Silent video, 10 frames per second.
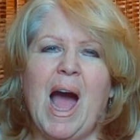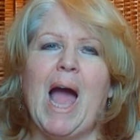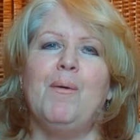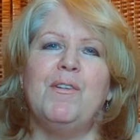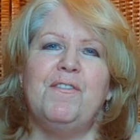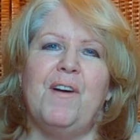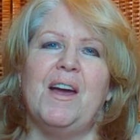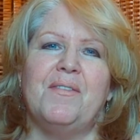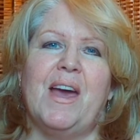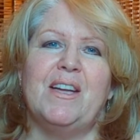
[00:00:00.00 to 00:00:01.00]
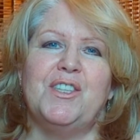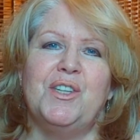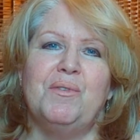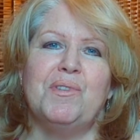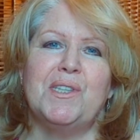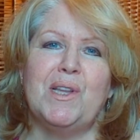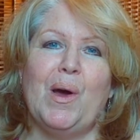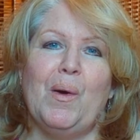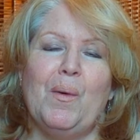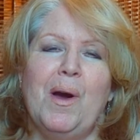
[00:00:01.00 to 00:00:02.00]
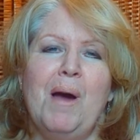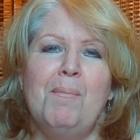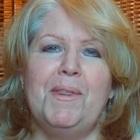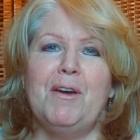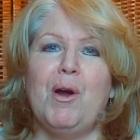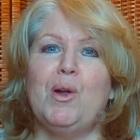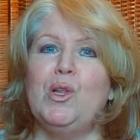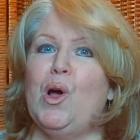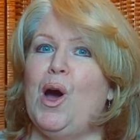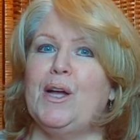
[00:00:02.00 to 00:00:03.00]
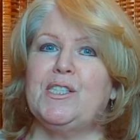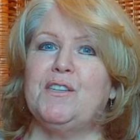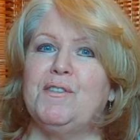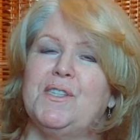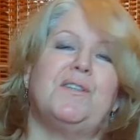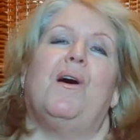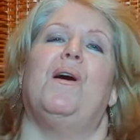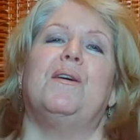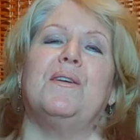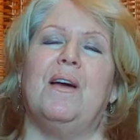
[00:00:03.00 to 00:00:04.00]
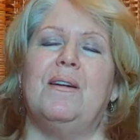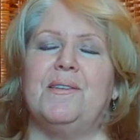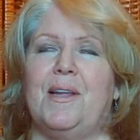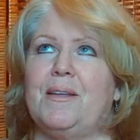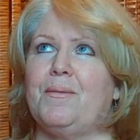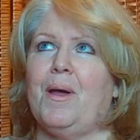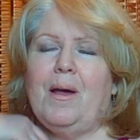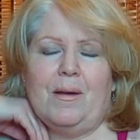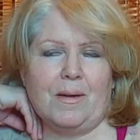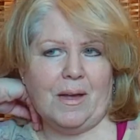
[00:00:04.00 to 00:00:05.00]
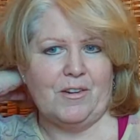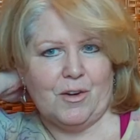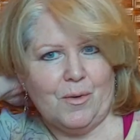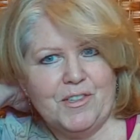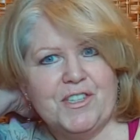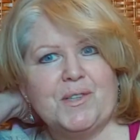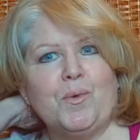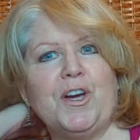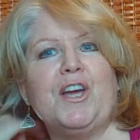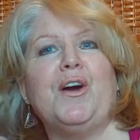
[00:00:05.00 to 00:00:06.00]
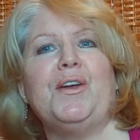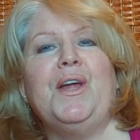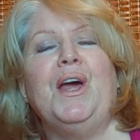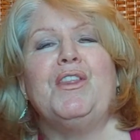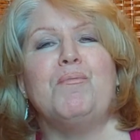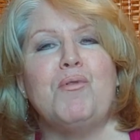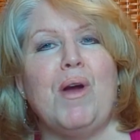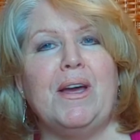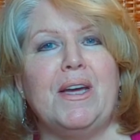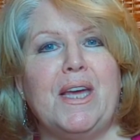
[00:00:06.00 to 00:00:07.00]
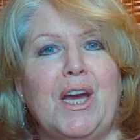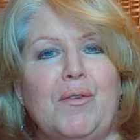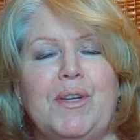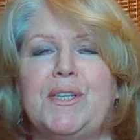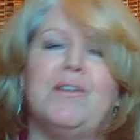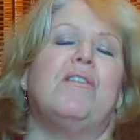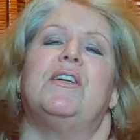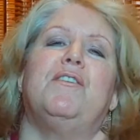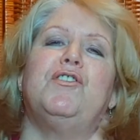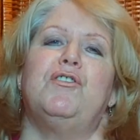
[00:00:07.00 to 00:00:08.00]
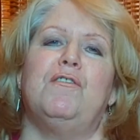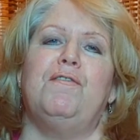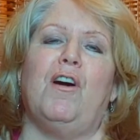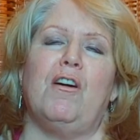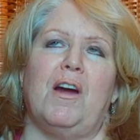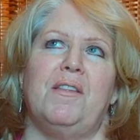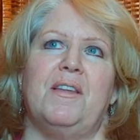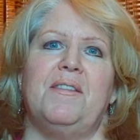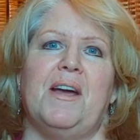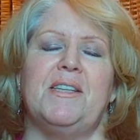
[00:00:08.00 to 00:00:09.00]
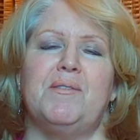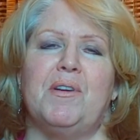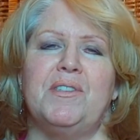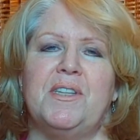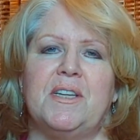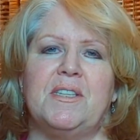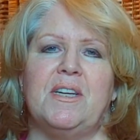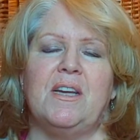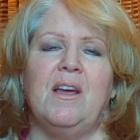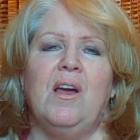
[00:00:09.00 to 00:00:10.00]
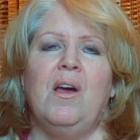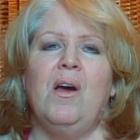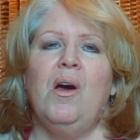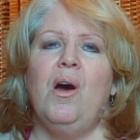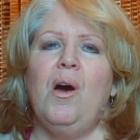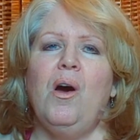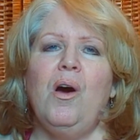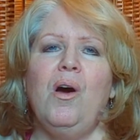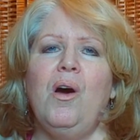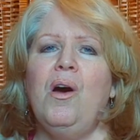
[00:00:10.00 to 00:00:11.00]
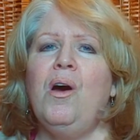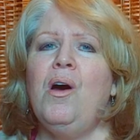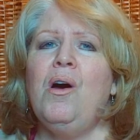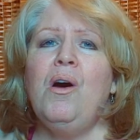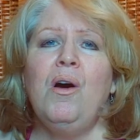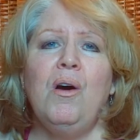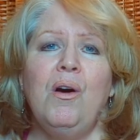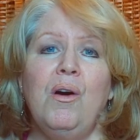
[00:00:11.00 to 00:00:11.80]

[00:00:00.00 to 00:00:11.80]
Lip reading: I would find that too slow, but there are lots of songs, I don't know, I was just working on the Mariah Carey song, Never Too Far. I think that's around 60. Oh,